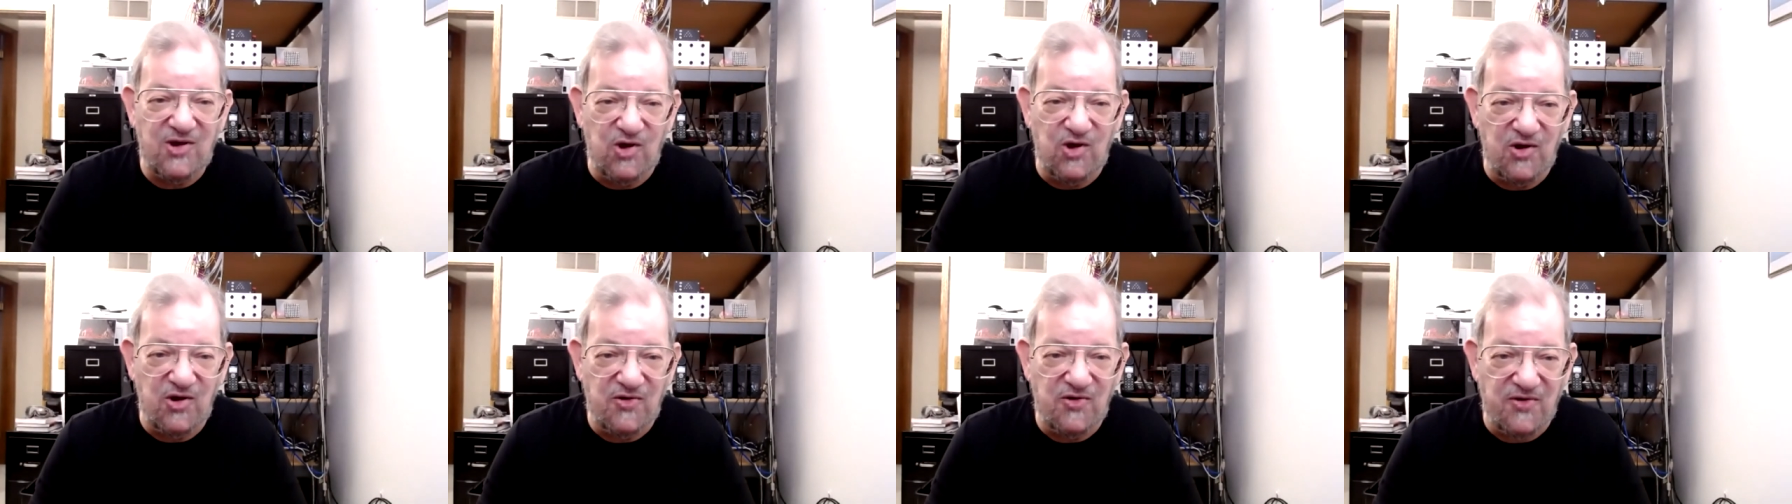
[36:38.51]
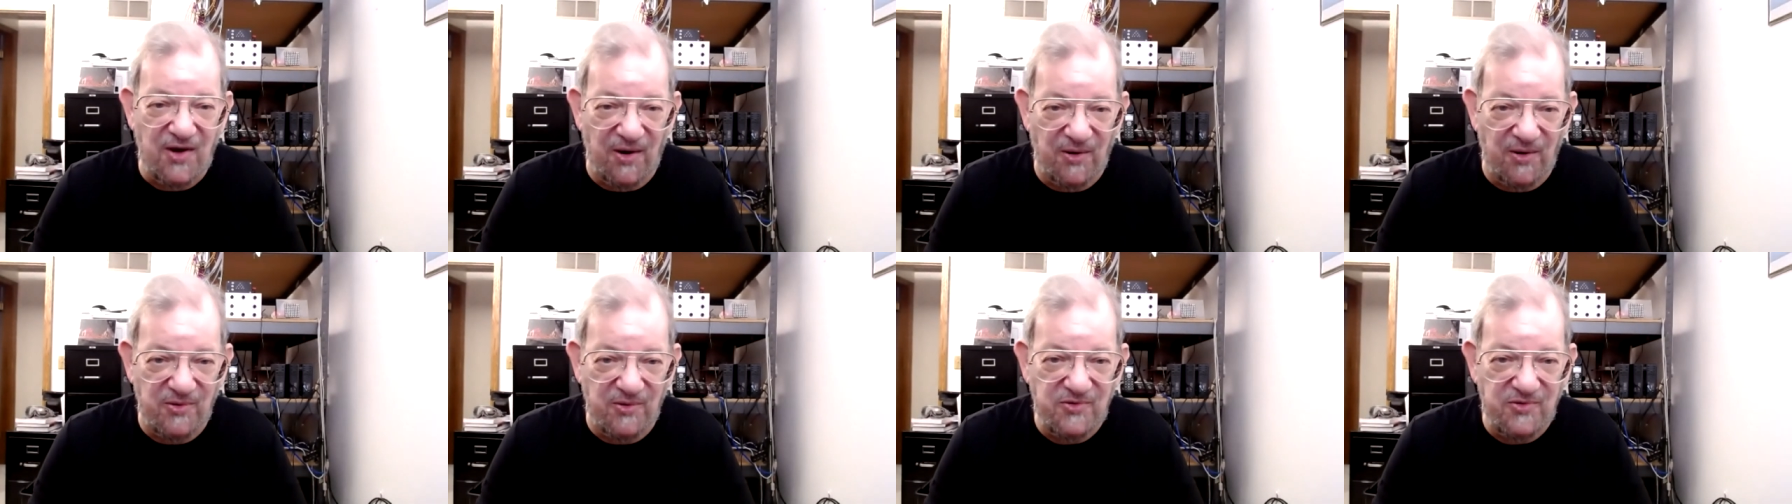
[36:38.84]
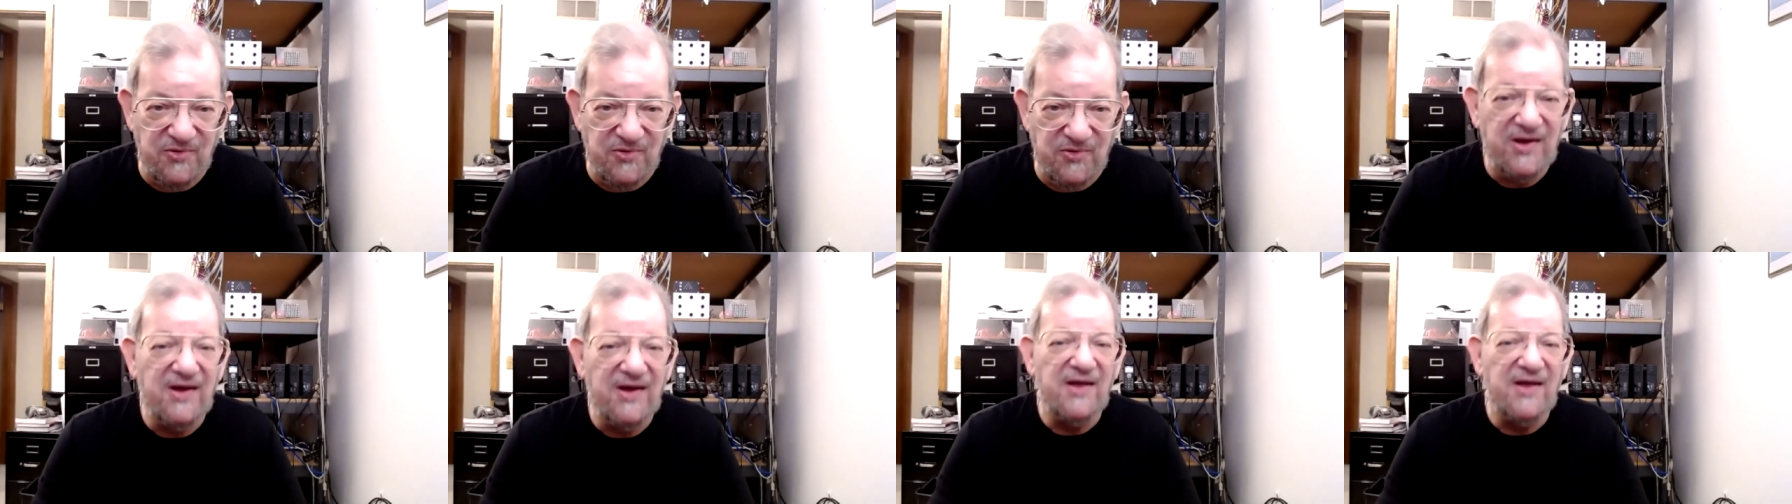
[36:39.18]
ketones
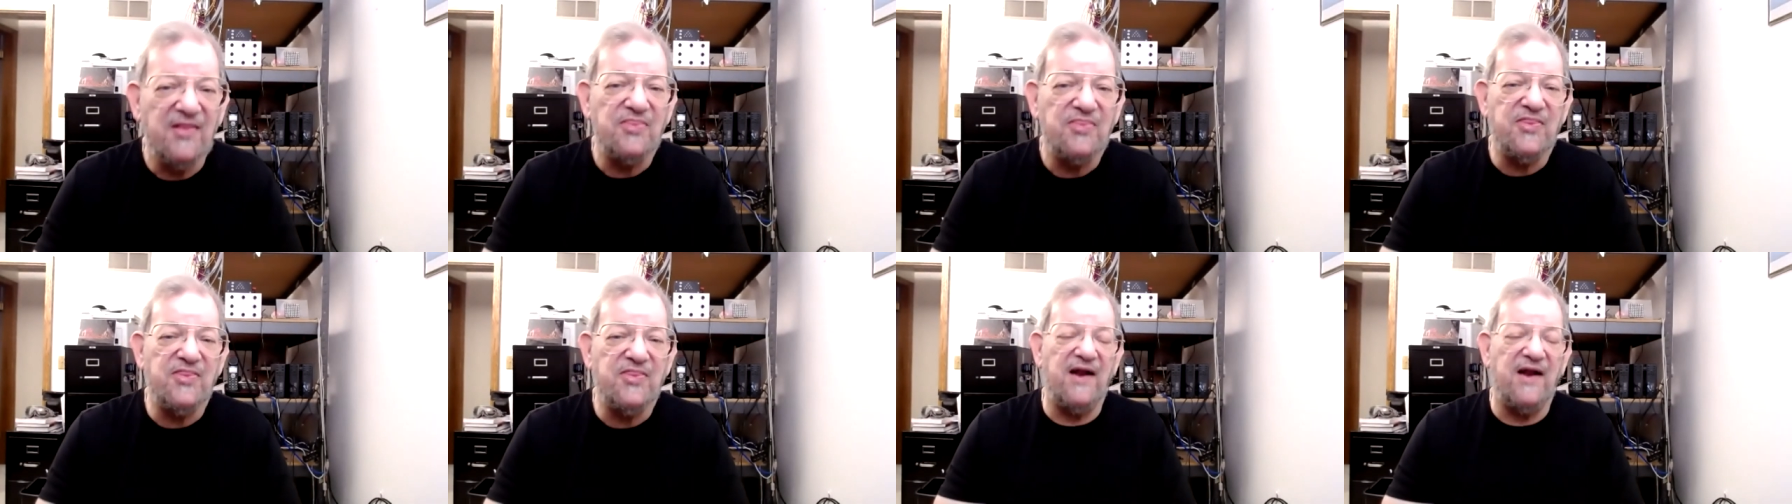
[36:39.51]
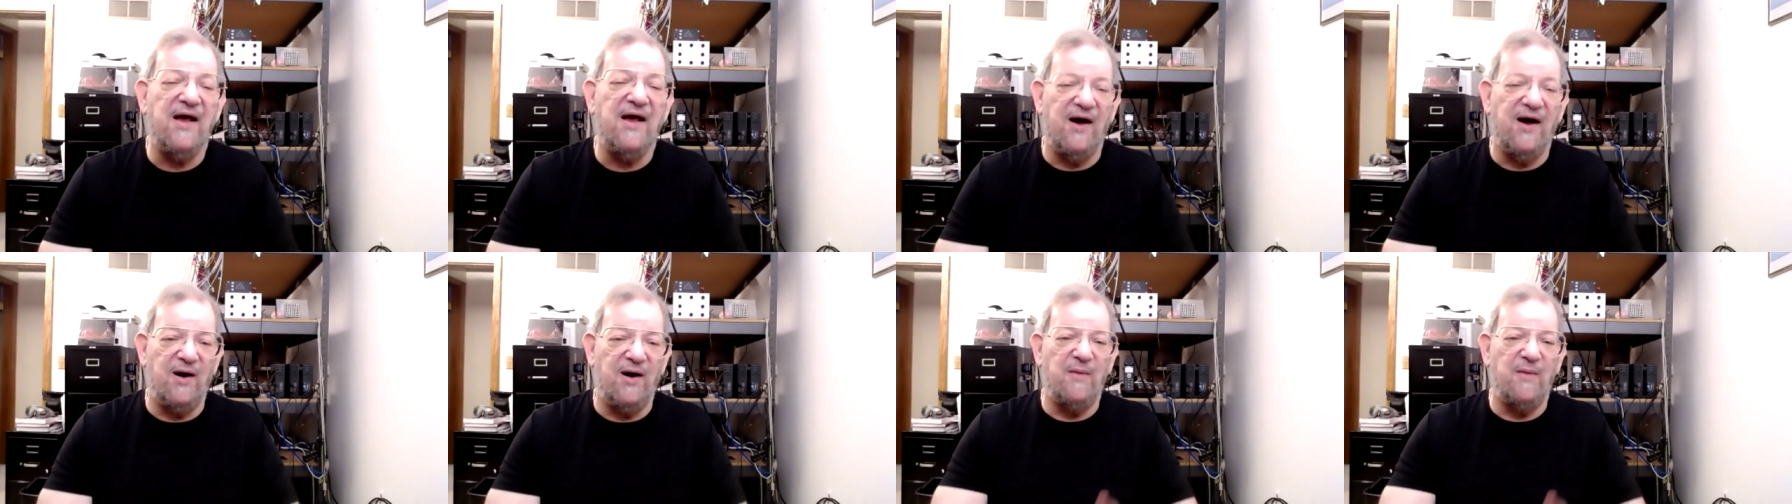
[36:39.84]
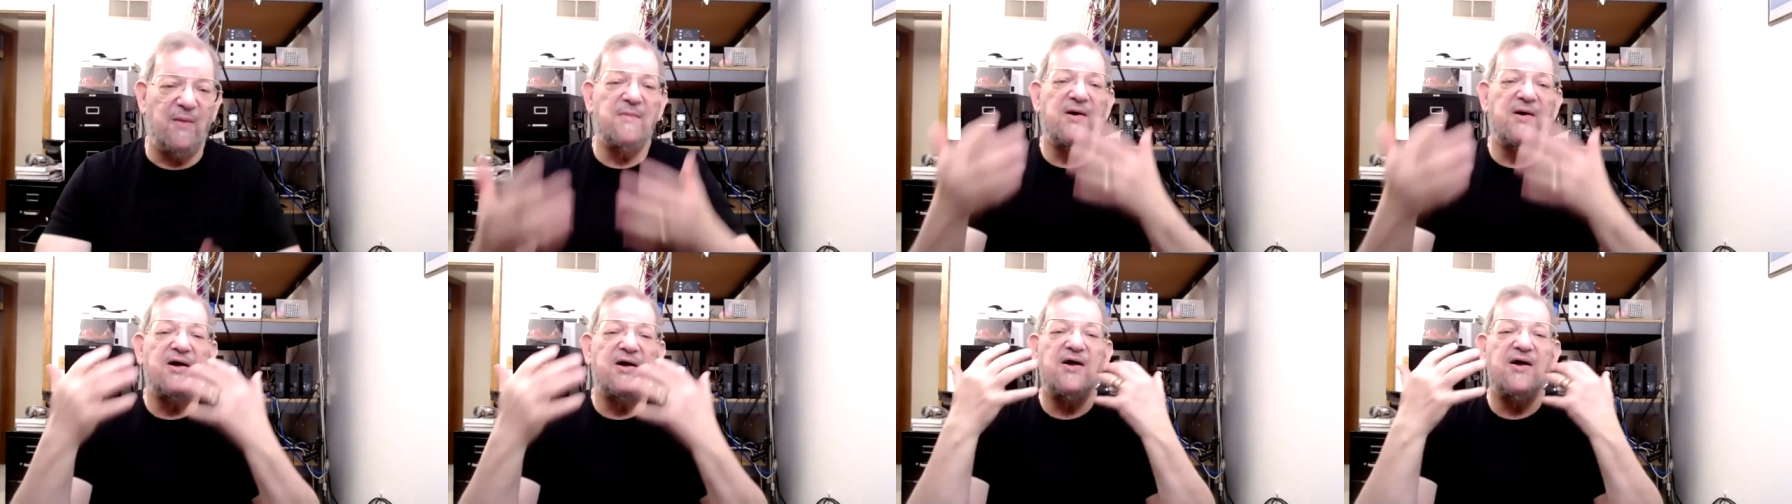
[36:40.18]
that help